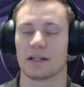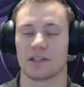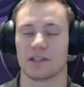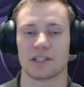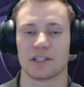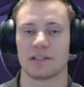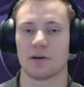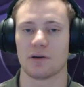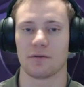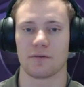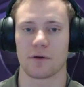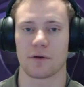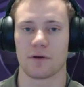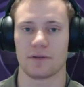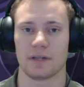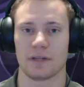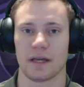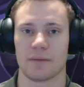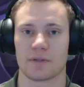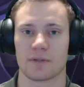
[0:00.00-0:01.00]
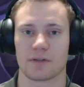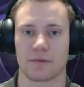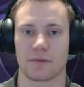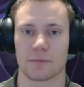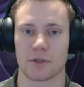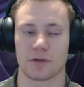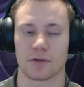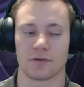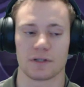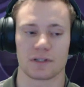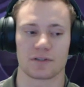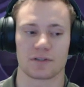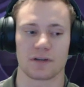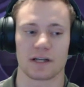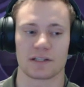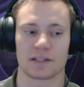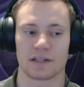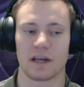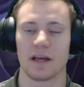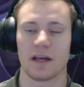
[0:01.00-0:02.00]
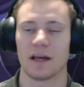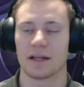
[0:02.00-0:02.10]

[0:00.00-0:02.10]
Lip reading: just overall damage from your crit strikes.